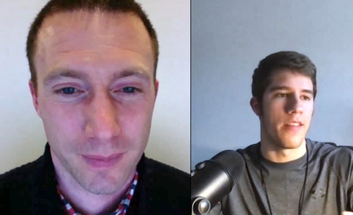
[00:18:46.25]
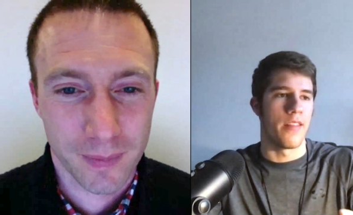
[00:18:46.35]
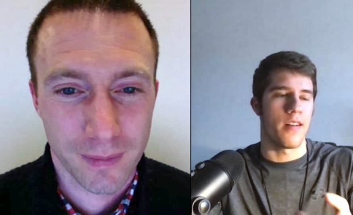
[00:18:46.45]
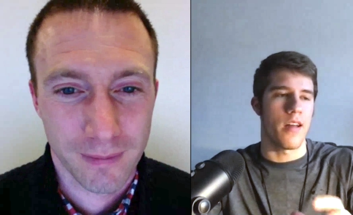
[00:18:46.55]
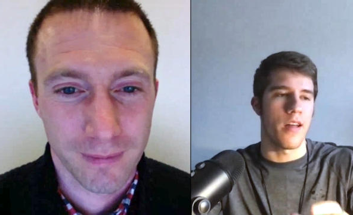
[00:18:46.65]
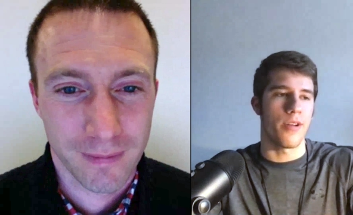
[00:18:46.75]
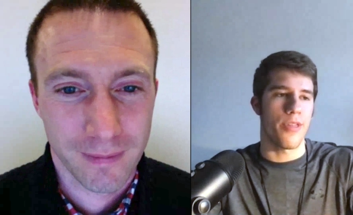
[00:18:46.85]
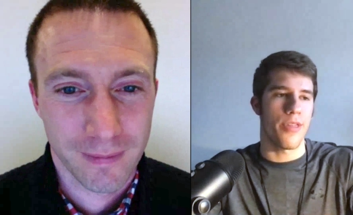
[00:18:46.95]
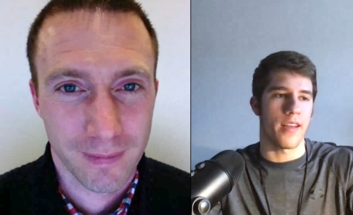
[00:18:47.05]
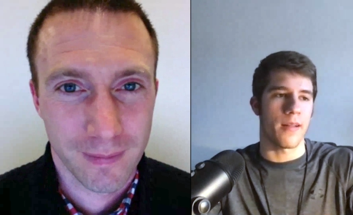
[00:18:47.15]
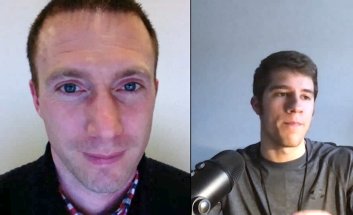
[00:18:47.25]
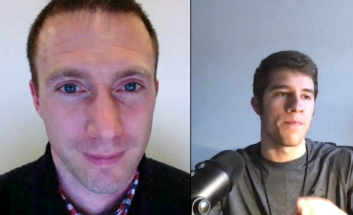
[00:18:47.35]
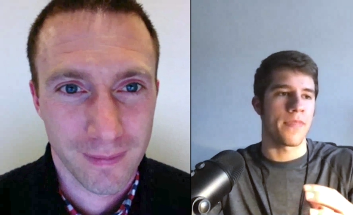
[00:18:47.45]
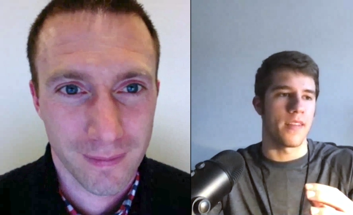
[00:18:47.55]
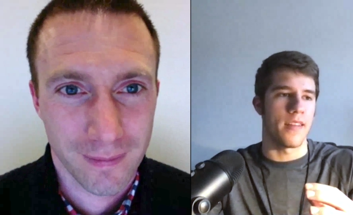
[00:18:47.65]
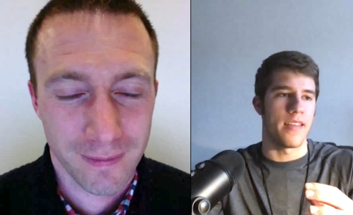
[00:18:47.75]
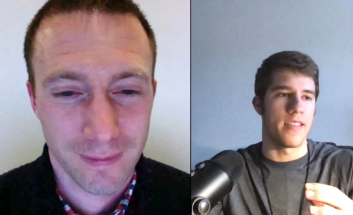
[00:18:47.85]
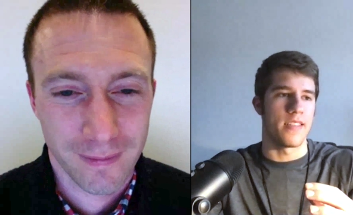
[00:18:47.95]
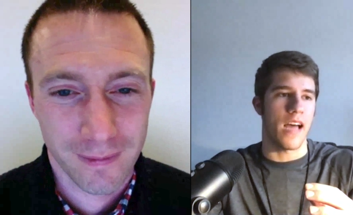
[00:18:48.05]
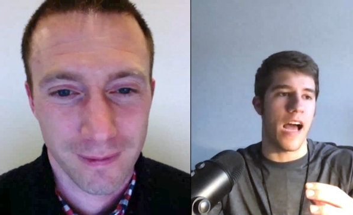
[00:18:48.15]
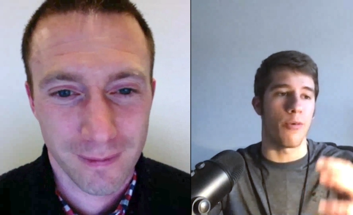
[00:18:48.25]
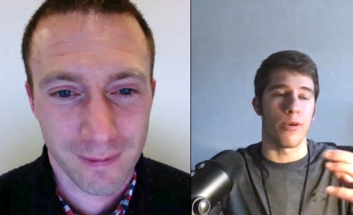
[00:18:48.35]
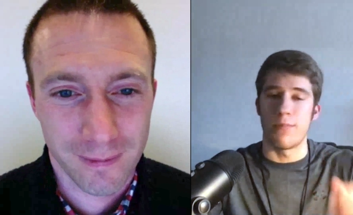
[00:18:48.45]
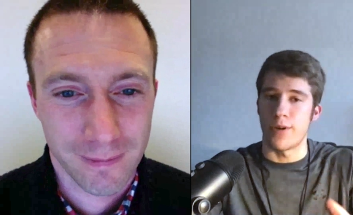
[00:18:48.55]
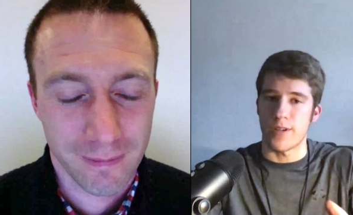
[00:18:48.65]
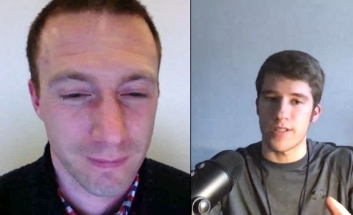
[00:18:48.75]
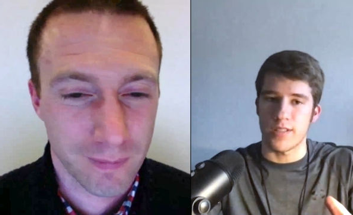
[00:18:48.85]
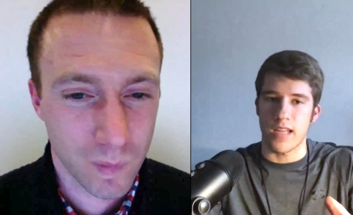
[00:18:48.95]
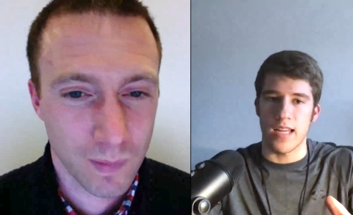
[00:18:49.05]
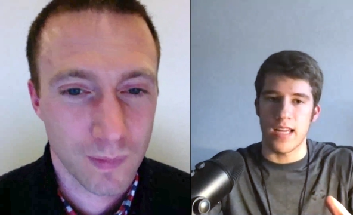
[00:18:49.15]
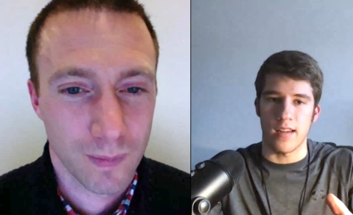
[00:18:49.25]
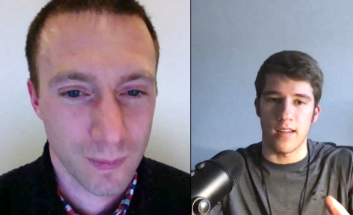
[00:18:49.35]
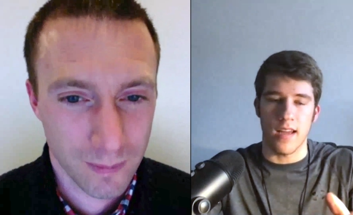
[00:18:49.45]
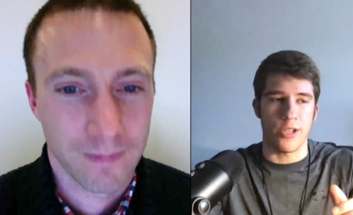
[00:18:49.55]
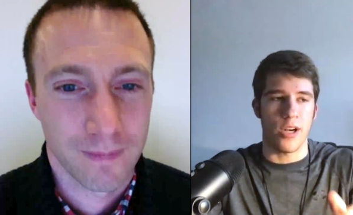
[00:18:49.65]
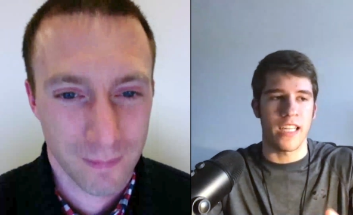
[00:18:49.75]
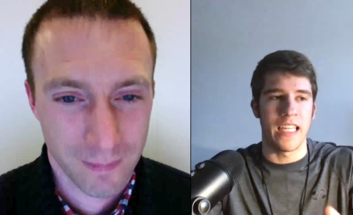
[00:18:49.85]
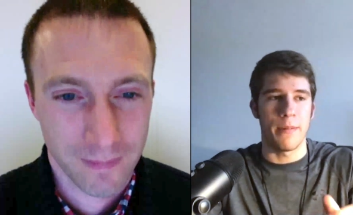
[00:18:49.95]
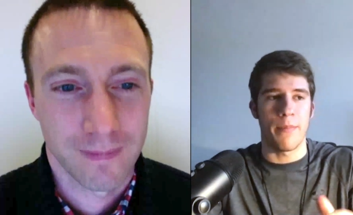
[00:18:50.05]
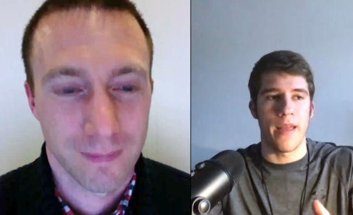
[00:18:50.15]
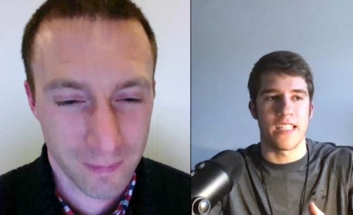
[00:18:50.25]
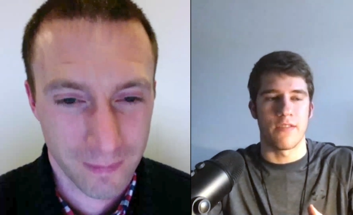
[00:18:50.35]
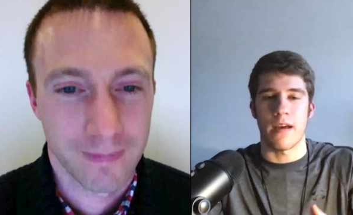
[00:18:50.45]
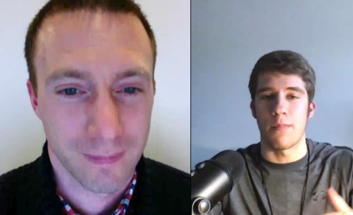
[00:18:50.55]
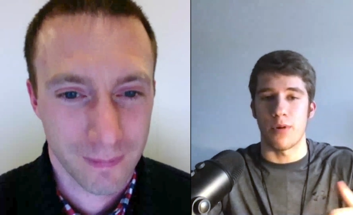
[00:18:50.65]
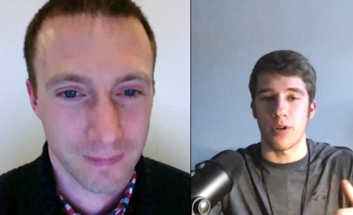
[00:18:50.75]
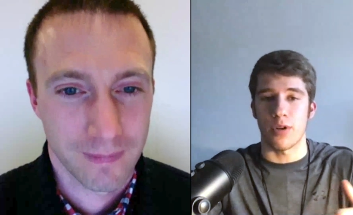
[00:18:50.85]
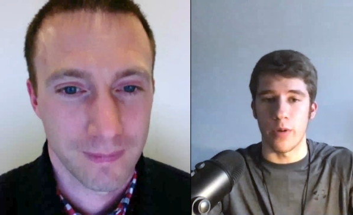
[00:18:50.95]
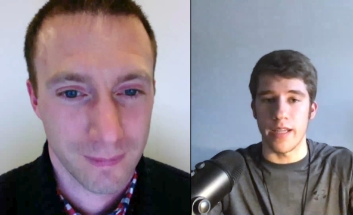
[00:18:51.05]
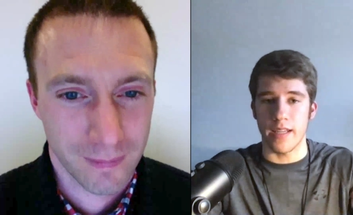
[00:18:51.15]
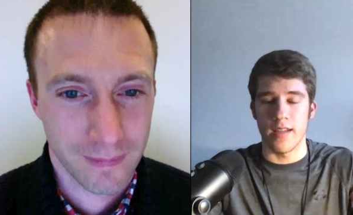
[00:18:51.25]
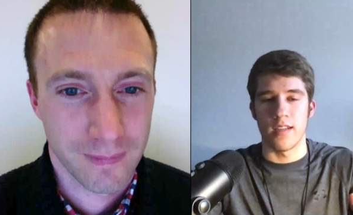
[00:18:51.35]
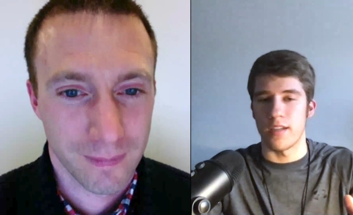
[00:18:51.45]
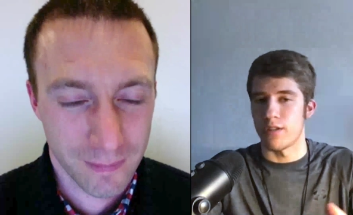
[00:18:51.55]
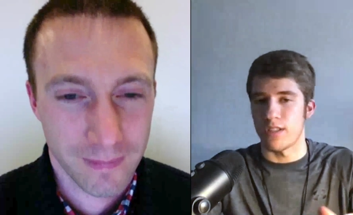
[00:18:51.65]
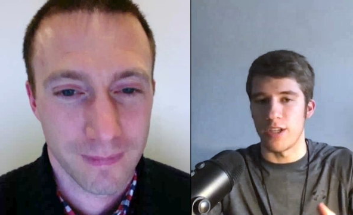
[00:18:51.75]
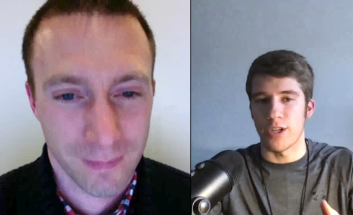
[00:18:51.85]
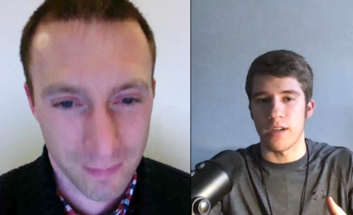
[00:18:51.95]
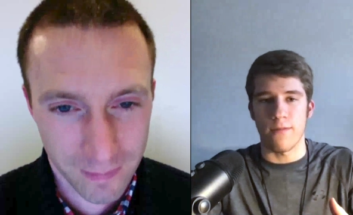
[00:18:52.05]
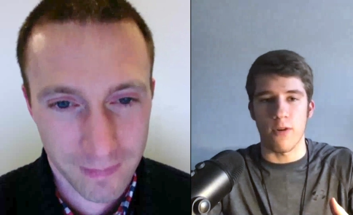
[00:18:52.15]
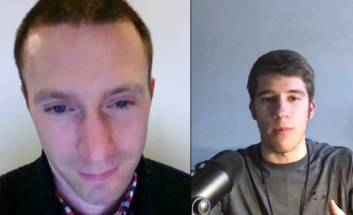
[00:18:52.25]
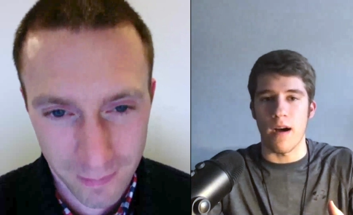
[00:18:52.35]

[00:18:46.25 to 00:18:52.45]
Speaker 1: And then another thing is I read books. I uh, I try and keep a pace of about a book a week. You know, you're going to fall